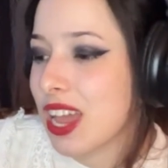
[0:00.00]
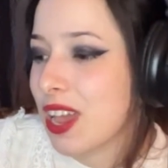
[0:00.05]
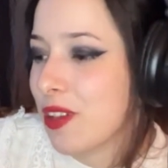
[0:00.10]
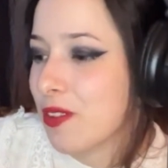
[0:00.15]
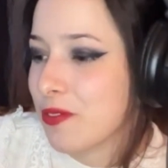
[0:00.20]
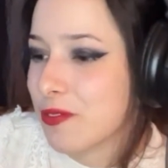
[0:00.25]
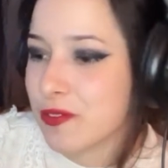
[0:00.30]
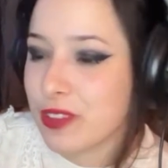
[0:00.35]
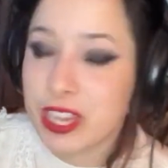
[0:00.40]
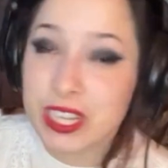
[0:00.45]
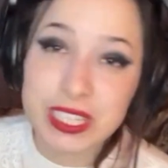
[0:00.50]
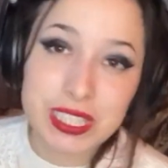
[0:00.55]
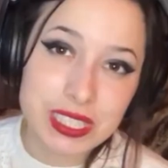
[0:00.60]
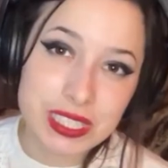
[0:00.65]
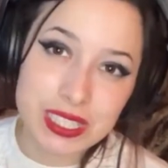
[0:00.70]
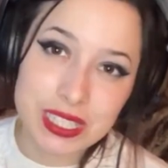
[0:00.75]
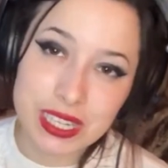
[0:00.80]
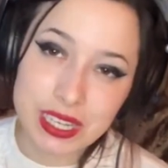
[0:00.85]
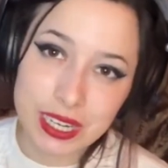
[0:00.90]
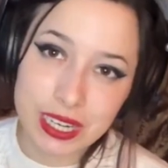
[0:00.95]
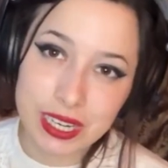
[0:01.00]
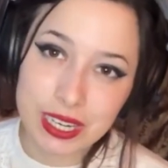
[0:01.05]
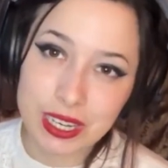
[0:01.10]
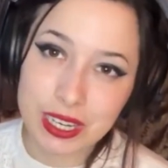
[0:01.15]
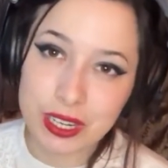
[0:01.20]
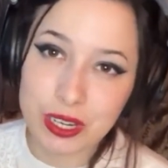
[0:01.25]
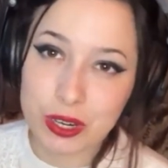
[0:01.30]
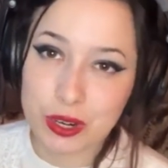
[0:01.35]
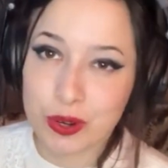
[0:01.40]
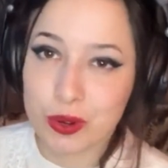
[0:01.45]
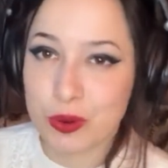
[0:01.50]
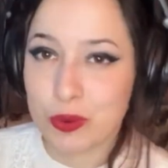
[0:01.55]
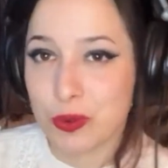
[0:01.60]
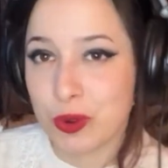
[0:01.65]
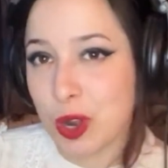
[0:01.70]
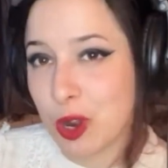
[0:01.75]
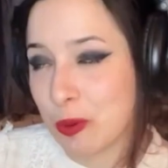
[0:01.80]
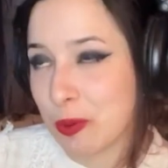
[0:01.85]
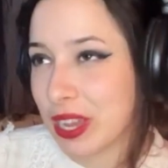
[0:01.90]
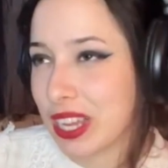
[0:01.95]
a fantasy
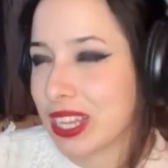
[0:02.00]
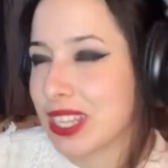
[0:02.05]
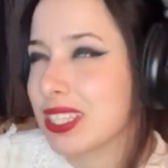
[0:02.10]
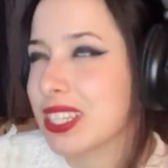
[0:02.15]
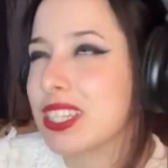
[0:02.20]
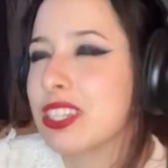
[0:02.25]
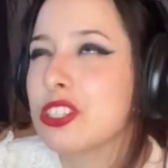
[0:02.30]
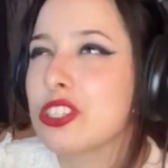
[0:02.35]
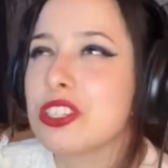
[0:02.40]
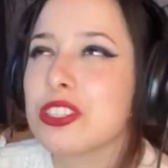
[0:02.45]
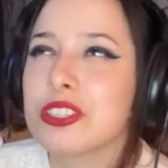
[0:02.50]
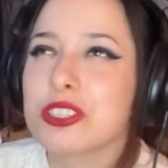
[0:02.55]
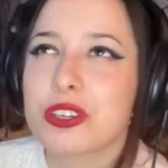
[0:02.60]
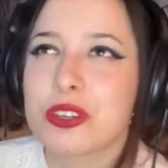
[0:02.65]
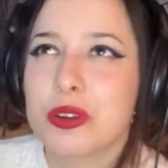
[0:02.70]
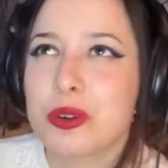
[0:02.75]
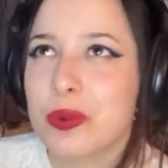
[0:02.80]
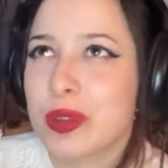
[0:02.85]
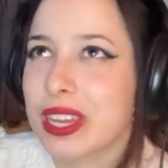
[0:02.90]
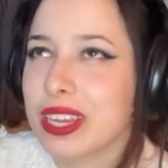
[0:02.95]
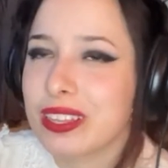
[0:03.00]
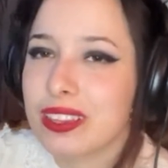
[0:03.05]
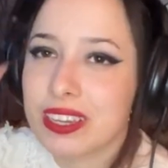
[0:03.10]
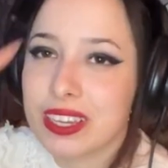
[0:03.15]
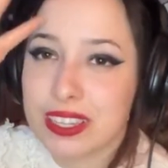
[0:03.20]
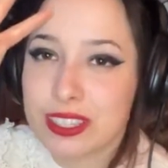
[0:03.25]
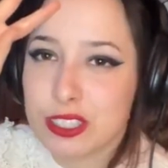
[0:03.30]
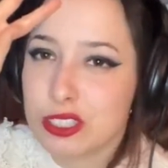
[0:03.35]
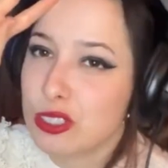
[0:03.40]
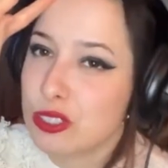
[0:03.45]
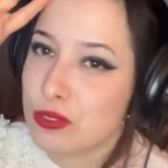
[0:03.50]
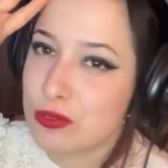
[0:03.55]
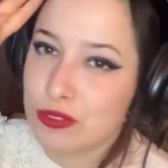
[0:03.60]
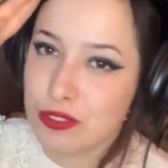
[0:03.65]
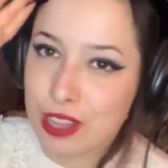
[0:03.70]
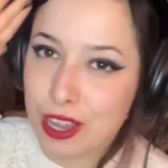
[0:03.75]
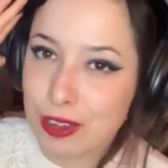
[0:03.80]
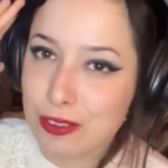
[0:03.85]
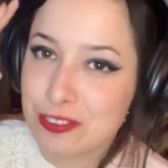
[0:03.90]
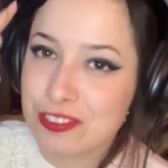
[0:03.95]
romance. It's just a quick, like, it's just
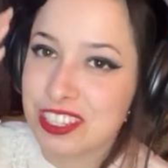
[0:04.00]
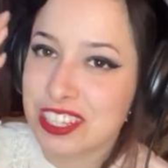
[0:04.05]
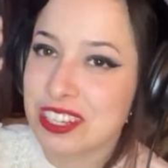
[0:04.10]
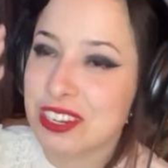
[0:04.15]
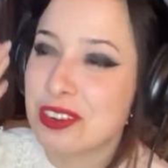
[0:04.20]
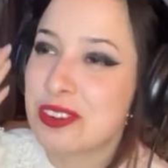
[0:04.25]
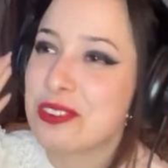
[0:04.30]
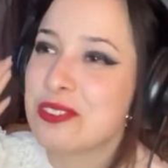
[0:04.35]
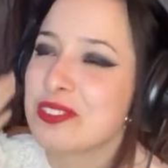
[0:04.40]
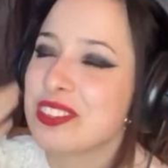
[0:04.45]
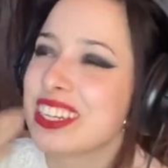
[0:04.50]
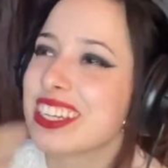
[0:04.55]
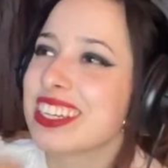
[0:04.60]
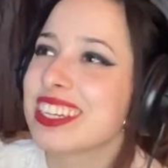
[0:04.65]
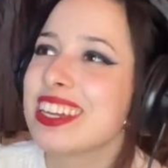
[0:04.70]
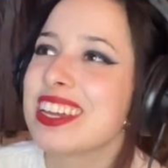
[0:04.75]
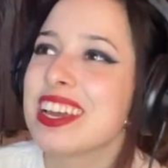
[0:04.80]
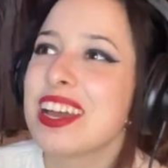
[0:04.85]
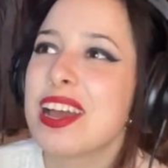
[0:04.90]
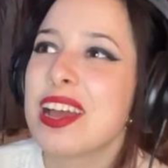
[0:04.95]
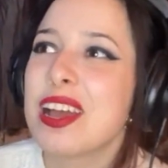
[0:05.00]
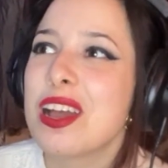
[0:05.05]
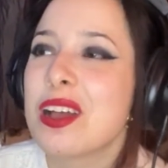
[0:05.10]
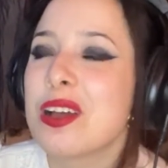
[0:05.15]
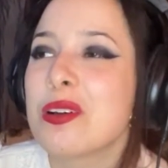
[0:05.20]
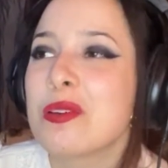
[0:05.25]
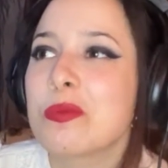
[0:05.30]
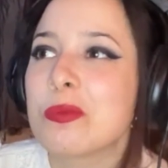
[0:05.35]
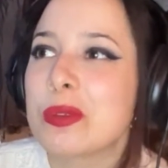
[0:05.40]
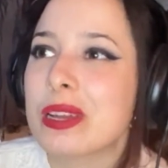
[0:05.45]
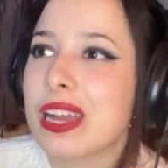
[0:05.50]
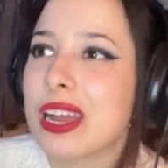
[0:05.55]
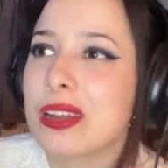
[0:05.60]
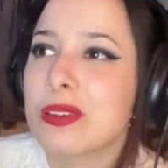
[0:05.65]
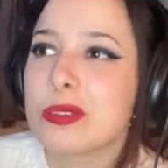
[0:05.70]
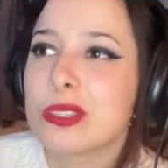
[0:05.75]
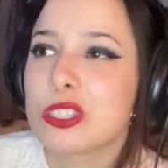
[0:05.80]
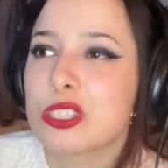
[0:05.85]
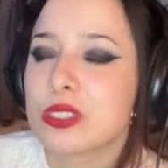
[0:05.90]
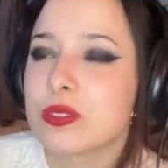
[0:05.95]
fluff, you know, like, but
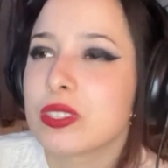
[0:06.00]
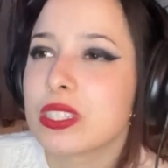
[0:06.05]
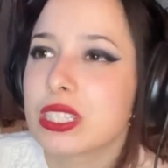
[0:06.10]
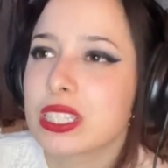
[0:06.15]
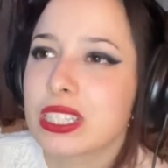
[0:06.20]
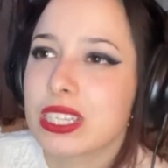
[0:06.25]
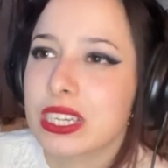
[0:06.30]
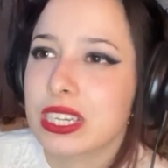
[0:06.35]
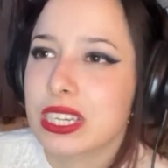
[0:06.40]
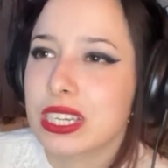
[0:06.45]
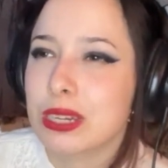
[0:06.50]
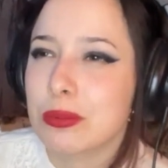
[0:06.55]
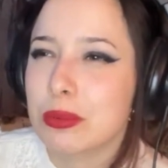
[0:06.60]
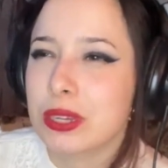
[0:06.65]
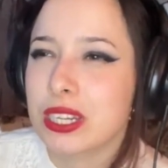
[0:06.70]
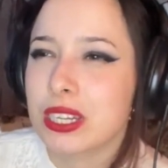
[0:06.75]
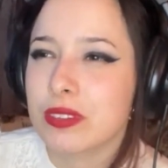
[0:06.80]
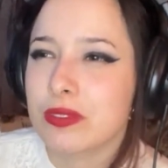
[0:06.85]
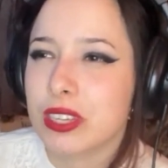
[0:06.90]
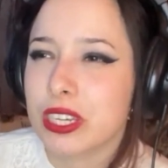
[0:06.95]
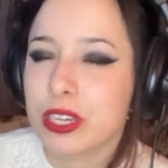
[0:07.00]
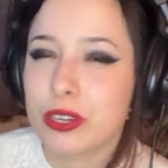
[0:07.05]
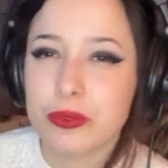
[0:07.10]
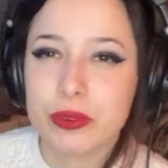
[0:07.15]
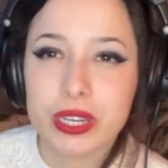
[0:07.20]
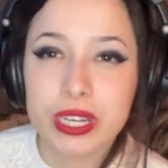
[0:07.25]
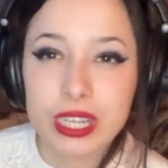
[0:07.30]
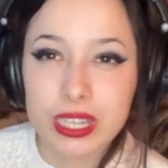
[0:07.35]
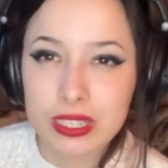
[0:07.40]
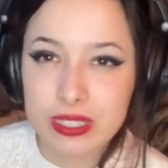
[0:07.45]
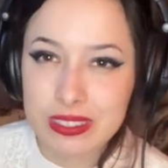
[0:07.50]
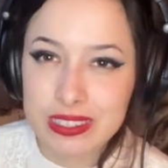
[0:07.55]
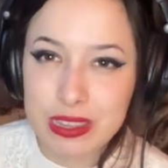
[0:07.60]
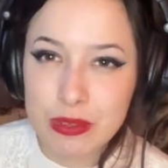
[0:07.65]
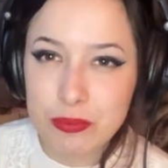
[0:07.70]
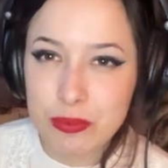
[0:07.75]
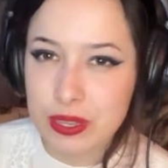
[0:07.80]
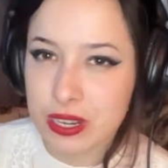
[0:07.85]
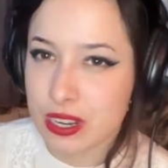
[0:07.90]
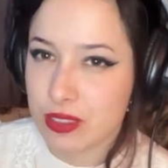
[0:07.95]
I was just feeling like in a bit of like a reading
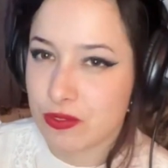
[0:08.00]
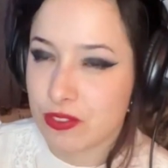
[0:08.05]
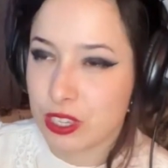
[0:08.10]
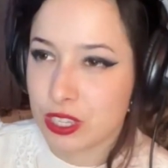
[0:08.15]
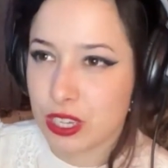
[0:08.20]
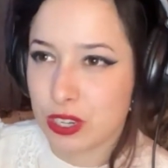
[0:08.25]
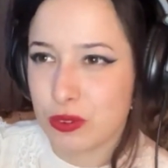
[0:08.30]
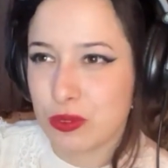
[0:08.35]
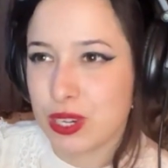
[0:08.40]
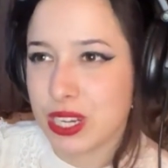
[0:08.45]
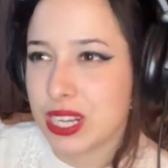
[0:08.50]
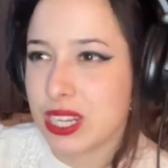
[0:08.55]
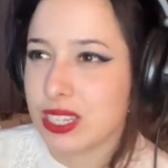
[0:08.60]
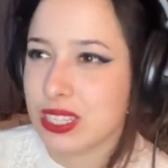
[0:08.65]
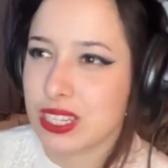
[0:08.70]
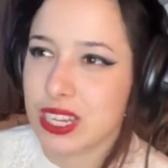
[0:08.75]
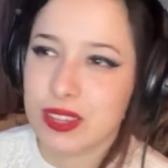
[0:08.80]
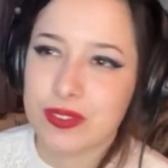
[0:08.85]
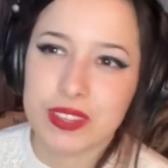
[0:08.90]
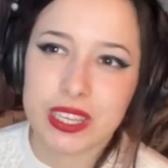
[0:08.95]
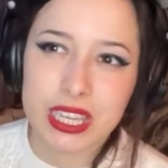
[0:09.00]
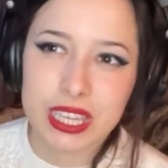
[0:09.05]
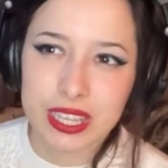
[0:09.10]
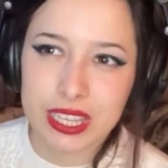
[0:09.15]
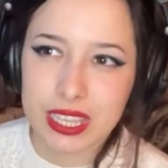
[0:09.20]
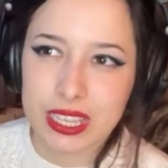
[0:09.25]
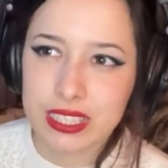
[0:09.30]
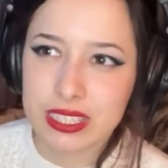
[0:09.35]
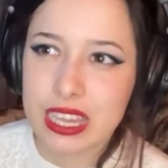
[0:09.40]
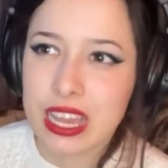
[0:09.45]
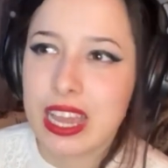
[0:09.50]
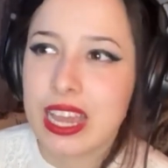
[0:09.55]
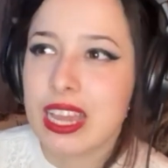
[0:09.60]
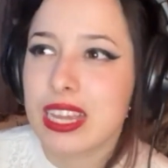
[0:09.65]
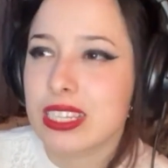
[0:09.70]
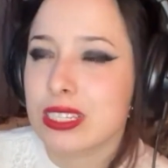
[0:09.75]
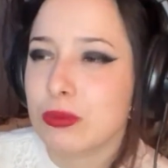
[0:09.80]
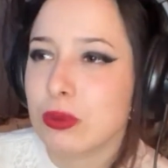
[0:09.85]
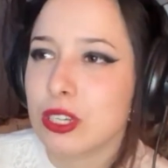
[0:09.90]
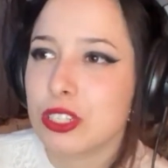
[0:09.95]
slump, and I feel like reading stuff like this,
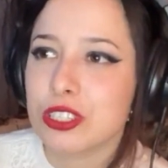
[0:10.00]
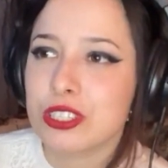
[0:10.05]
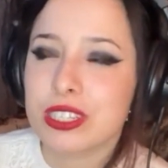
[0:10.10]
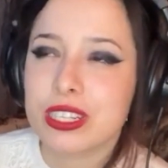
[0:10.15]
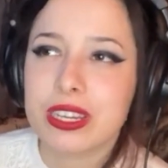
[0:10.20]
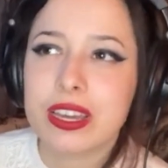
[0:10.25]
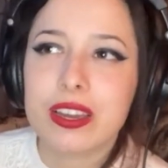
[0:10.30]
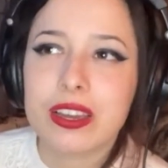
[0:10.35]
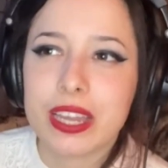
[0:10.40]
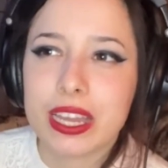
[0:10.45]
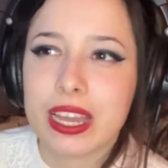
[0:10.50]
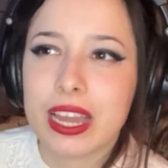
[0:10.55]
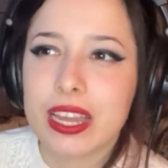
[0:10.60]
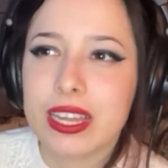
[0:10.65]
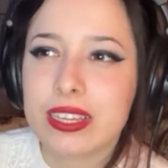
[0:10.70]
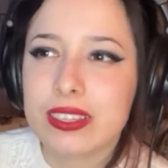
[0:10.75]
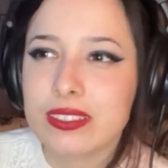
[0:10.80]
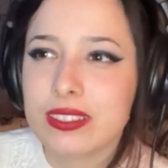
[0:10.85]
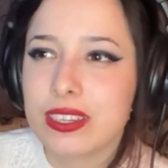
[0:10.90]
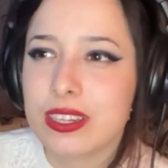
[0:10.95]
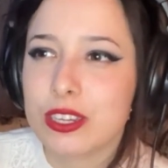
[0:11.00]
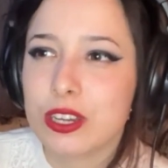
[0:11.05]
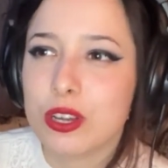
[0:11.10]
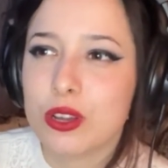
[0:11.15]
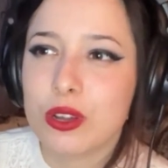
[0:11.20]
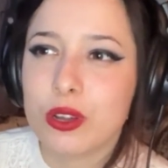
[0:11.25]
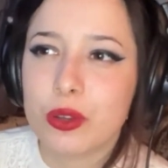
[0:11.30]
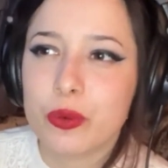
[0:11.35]
especially, okay, I guess like